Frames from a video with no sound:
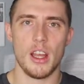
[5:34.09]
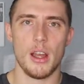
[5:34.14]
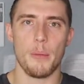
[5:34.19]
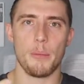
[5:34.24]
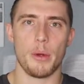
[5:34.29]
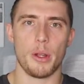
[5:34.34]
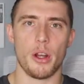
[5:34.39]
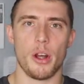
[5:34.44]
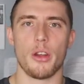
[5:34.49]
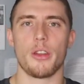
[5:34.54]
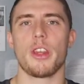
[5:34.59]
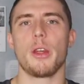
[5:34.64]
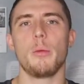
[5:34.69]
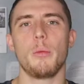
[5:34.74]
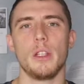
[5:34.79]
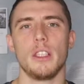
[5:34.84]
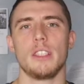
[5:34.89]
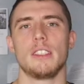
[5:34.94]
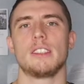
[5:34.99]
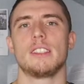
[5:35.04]
but are they
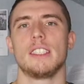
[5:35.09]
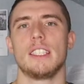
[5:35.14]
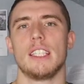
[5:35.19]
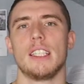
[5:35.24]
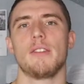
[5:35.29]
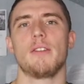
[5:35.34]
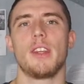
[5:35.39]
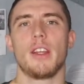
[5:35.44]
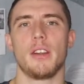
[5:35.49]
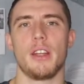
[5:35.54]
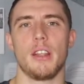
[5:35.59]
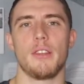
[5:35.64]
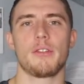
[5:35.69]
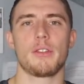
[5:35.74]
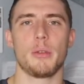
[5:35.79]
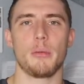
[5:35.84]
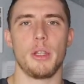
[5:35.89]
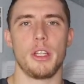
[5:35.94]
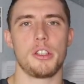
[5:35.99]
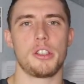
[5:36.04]
willing to give their
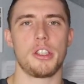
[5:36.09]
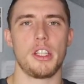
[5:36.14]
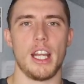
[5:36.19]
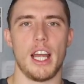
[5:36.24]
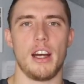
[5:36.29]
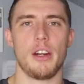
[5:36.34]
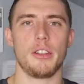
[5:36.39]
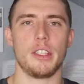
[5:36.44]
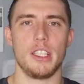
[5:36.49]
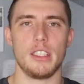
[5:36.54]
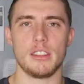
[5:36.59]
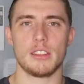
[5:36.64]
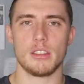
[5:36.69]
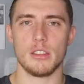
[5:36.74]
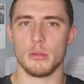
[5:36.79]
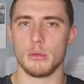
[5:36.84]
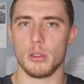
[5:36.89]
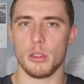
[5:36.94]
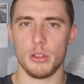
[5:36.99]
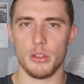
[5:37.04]
information out into
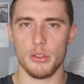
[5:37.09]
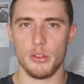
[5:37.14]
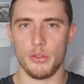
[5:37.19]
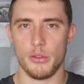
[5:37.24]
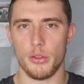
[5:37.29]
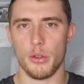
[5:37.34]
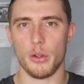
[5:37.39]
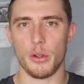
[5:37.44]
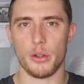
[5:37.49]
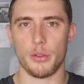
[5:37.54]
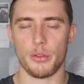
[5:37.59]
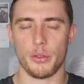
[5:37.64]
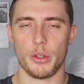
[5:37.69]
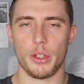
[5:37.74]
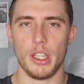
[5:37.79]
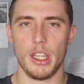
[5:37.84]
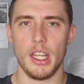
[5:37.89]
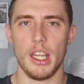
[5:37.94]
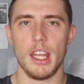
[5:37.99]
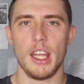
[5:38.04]
the world for free?